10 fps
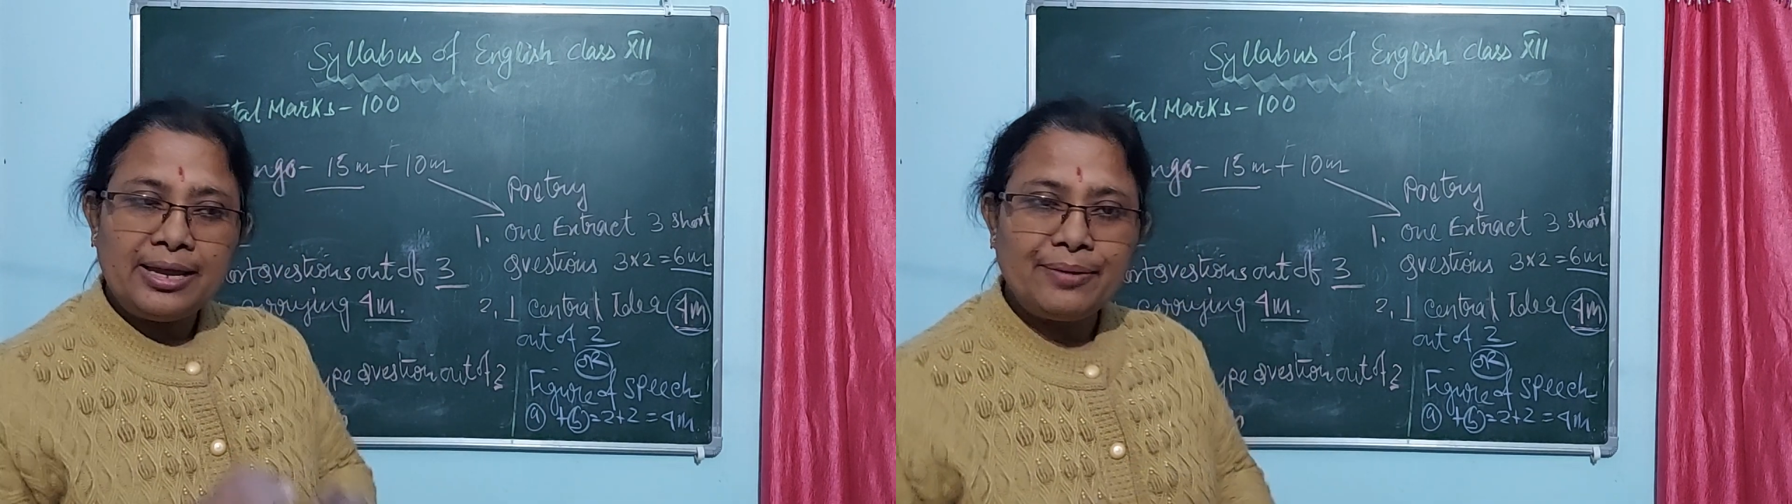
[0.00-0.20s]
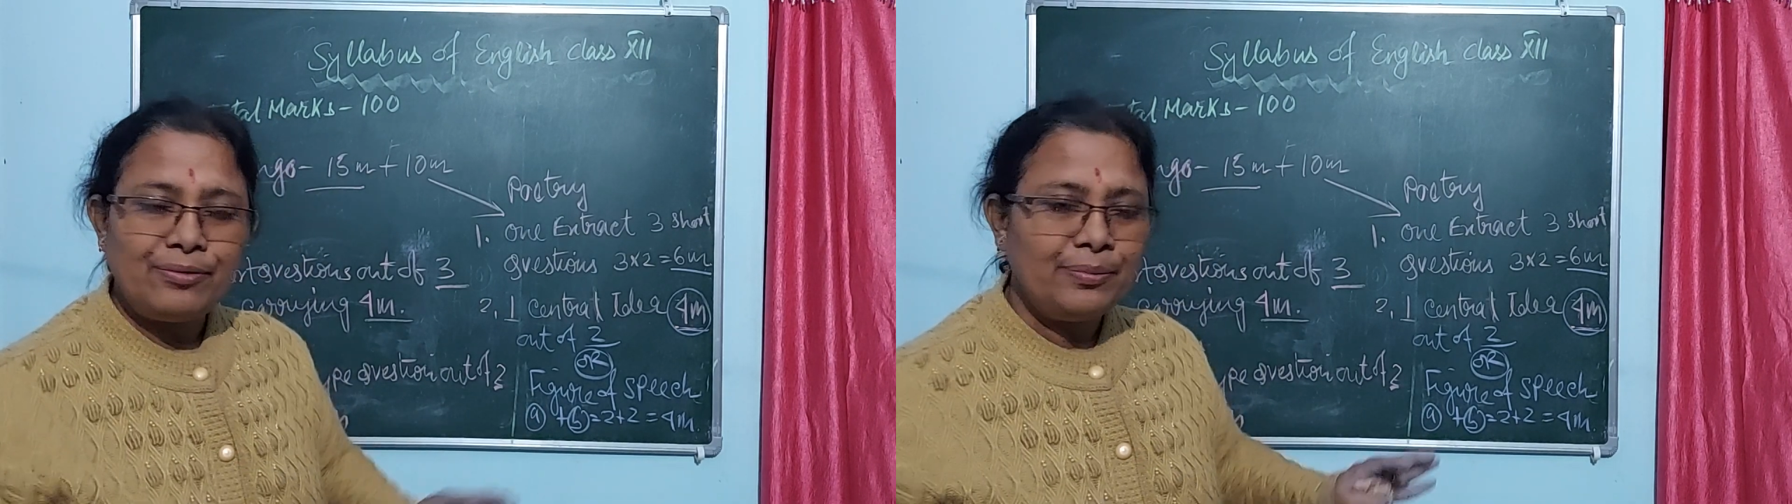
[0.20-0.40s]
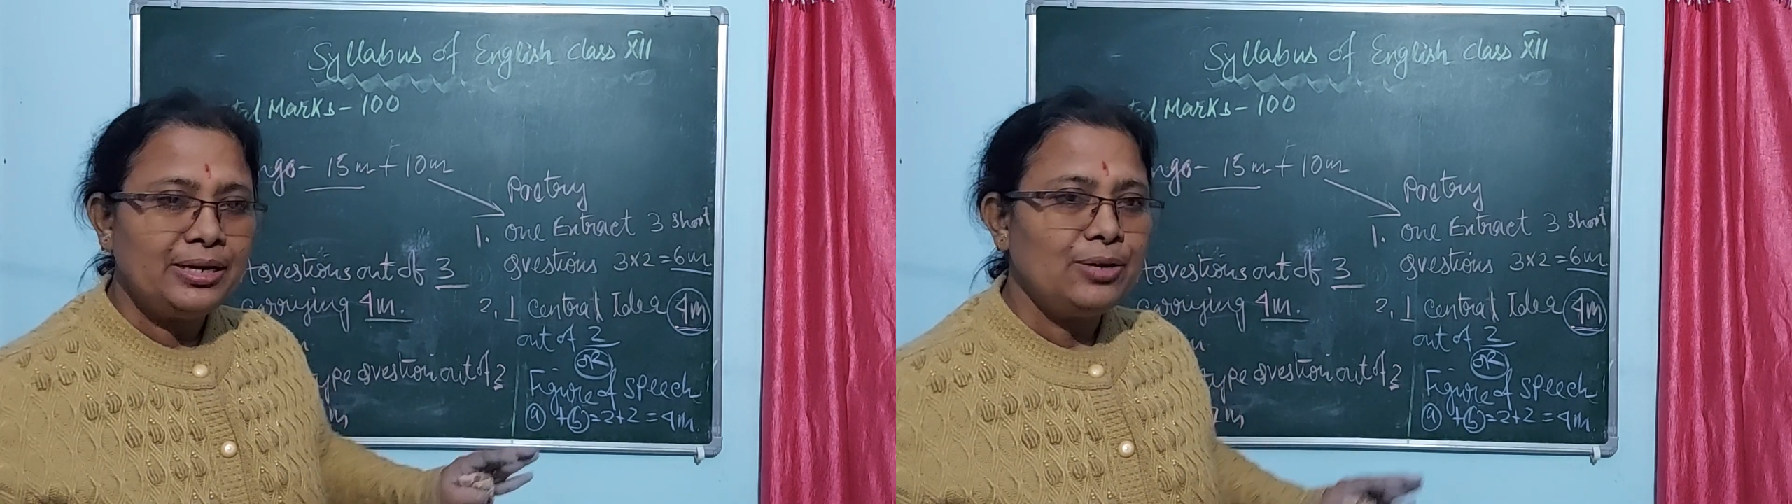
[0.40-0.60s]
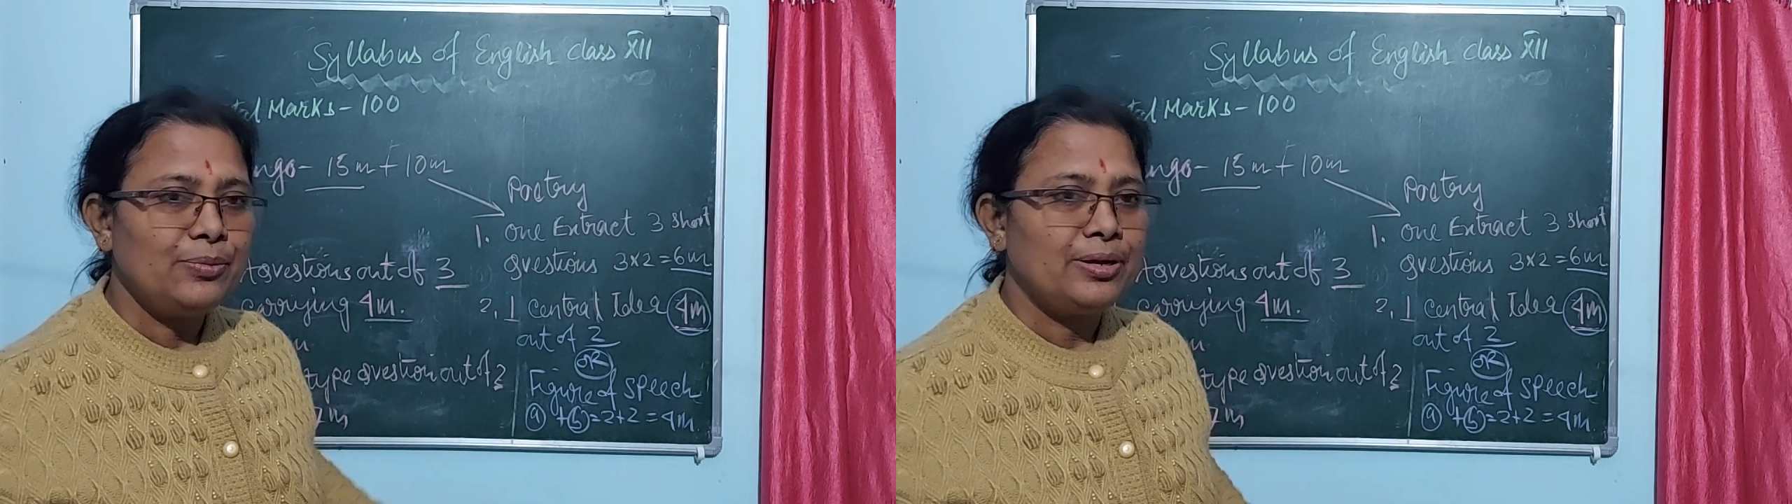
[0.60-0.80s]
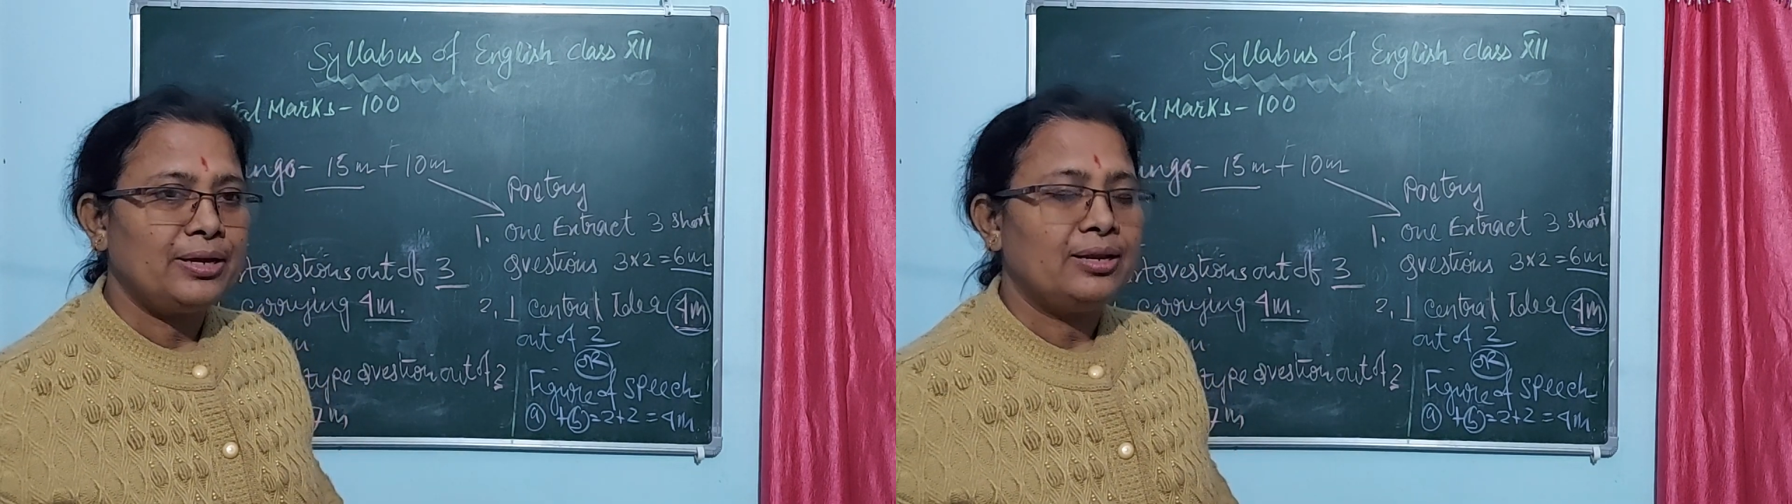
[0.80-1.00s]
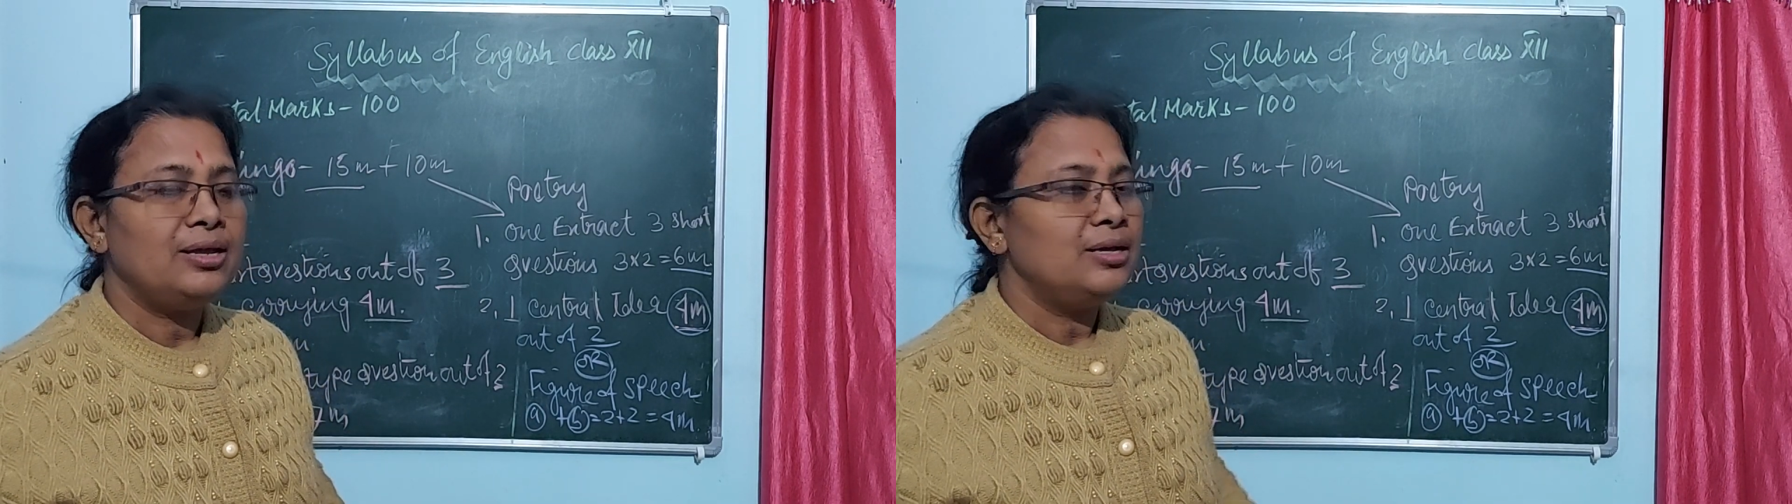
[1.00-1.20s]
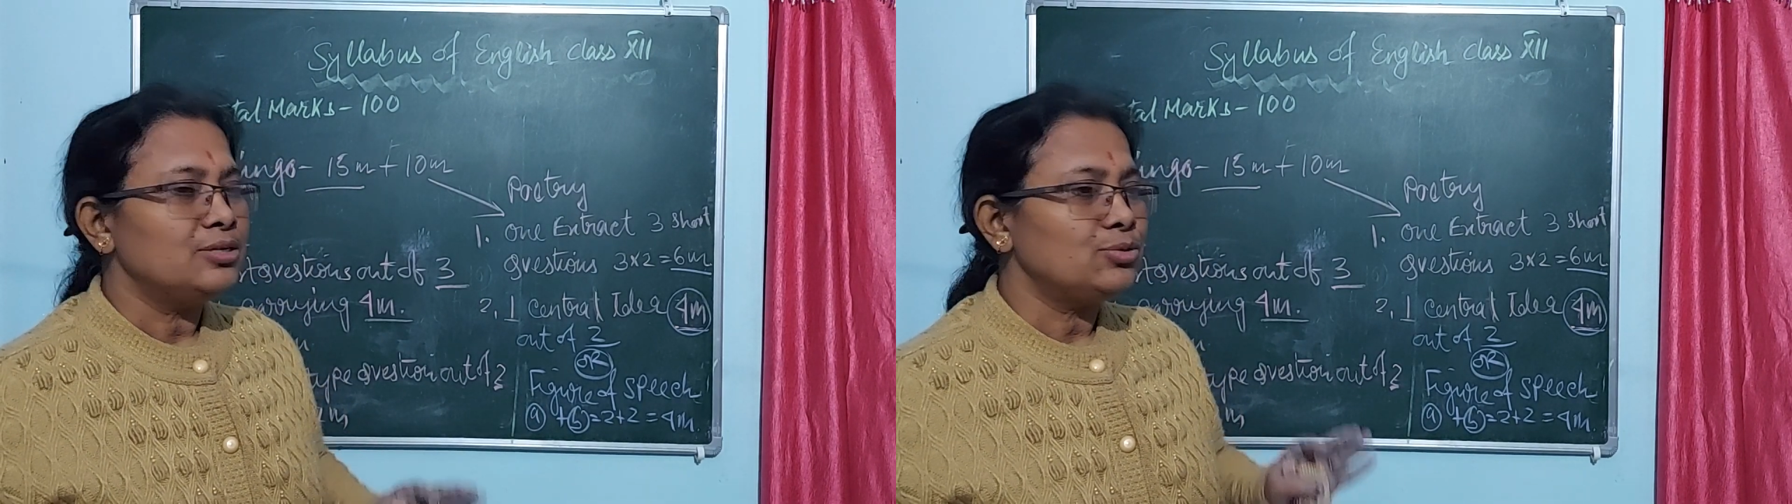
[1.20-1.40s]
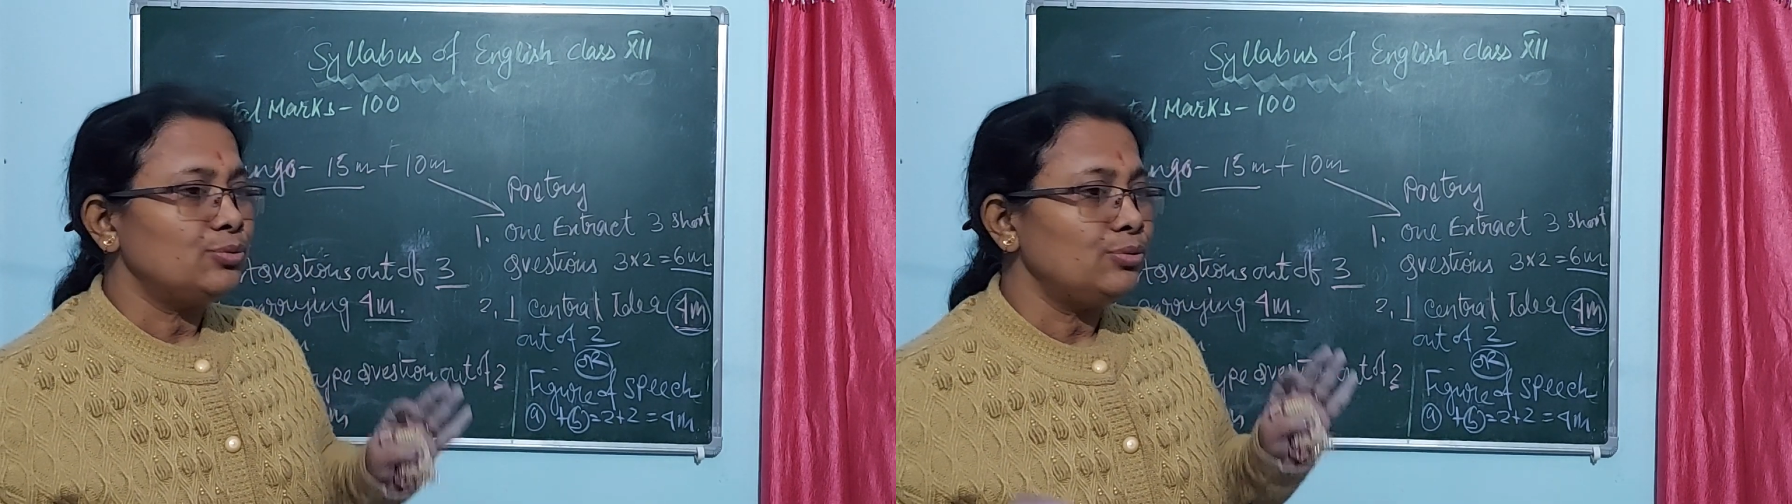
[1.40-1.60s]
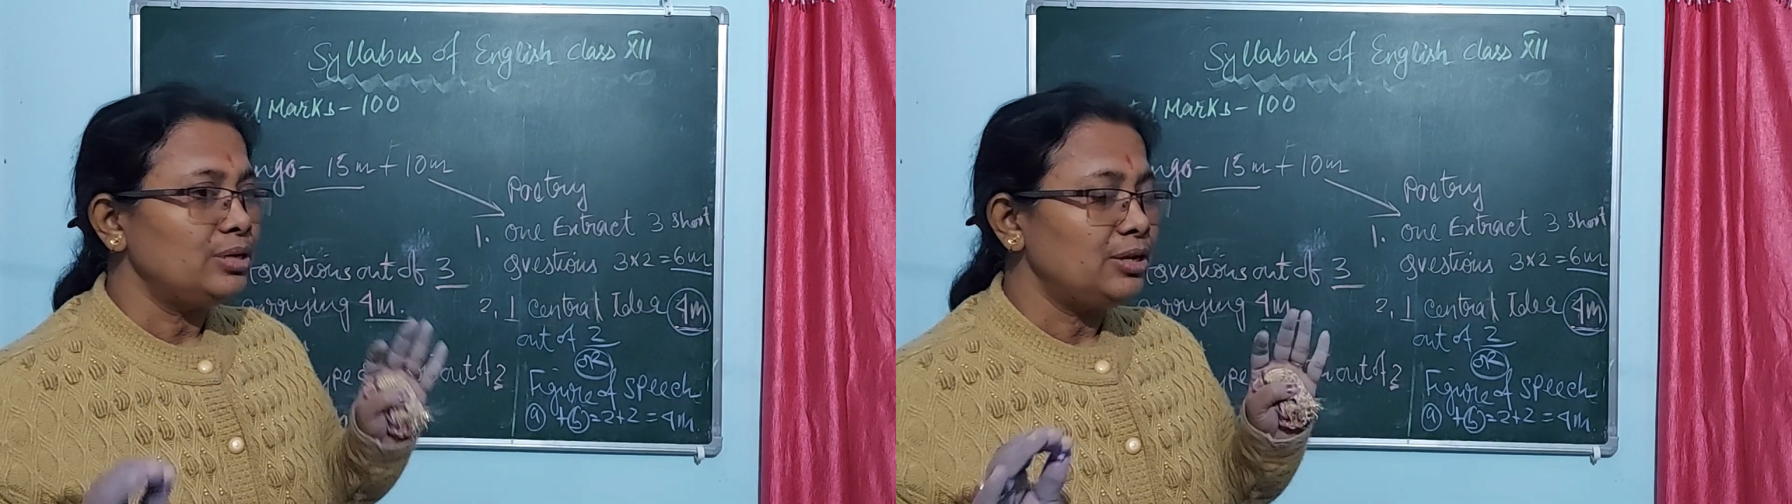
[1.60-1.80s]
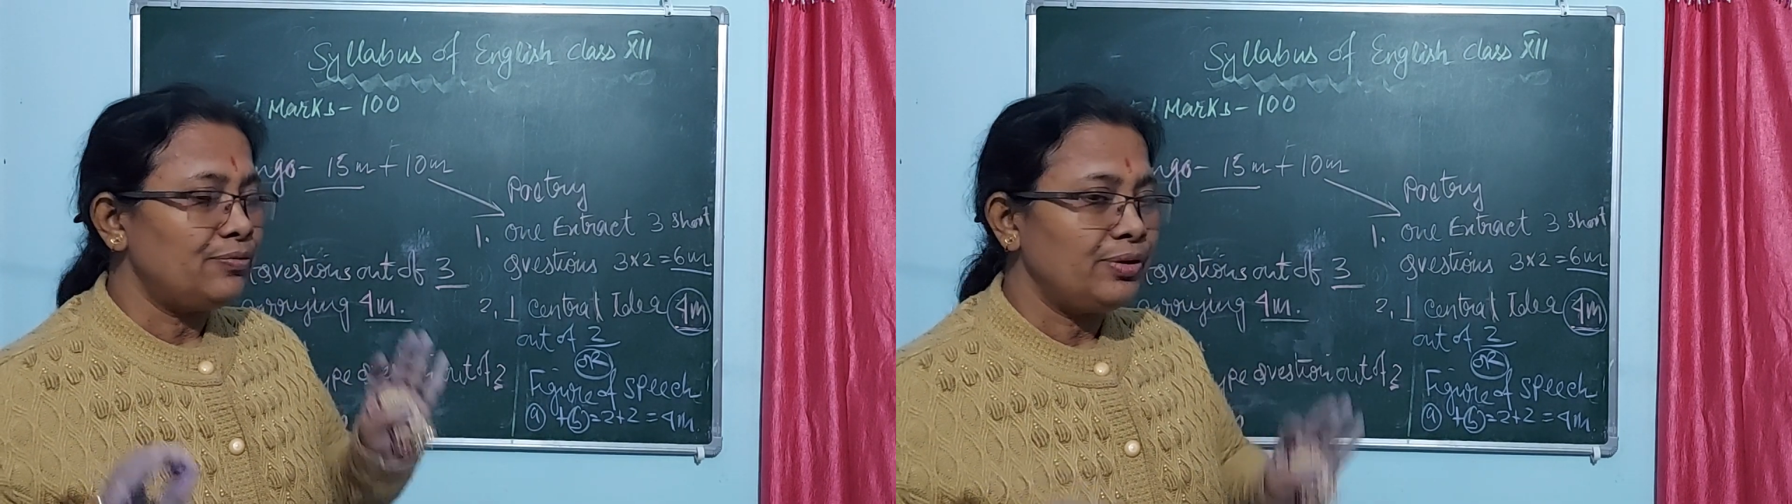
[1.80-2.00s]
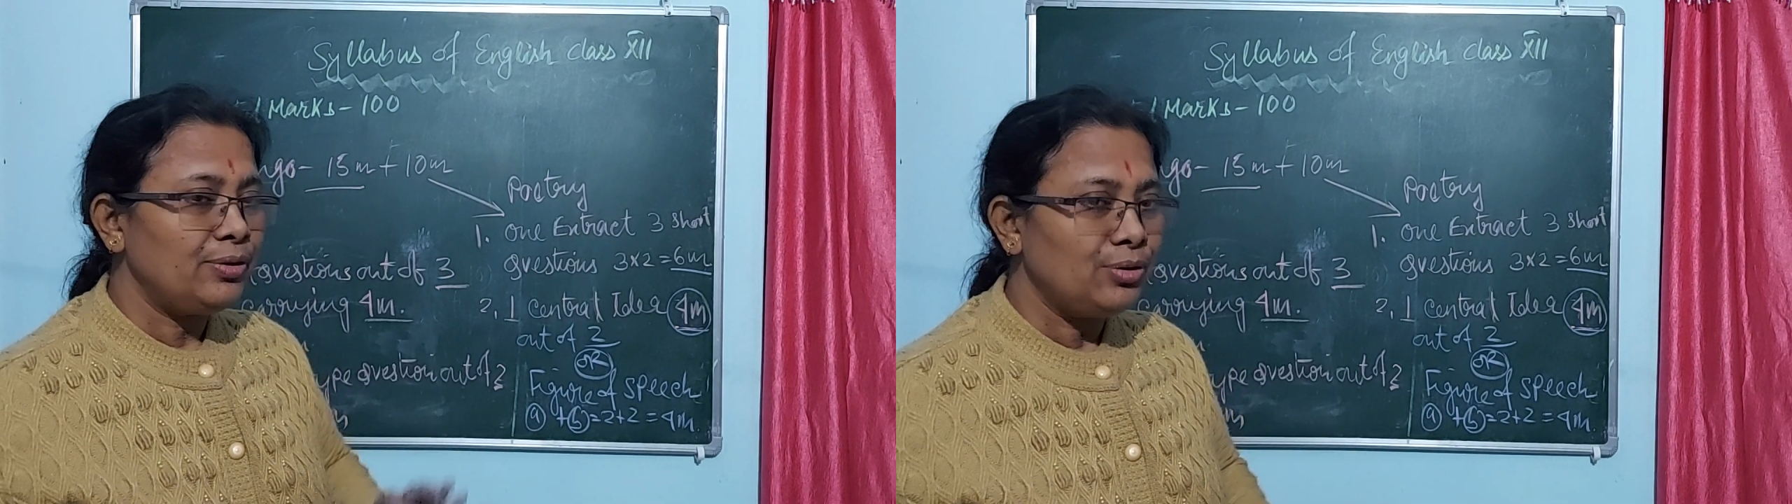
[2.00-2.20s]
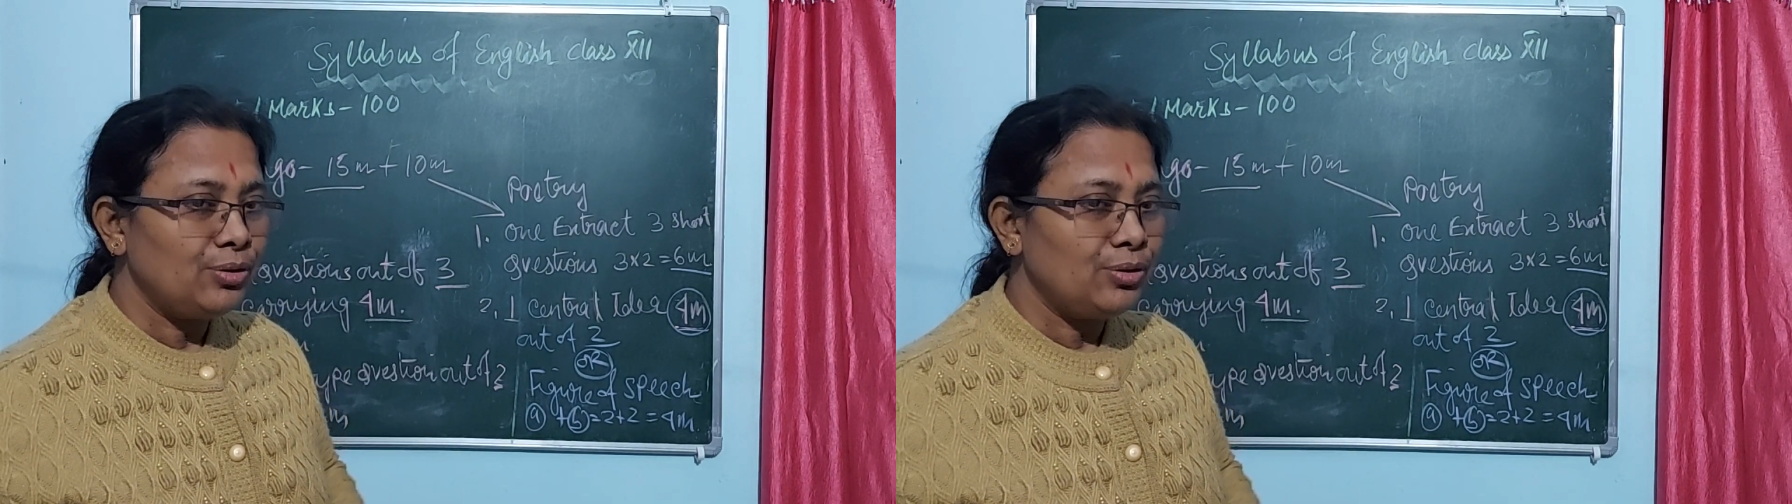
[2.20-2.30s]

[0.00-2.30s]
from anywhere. So if you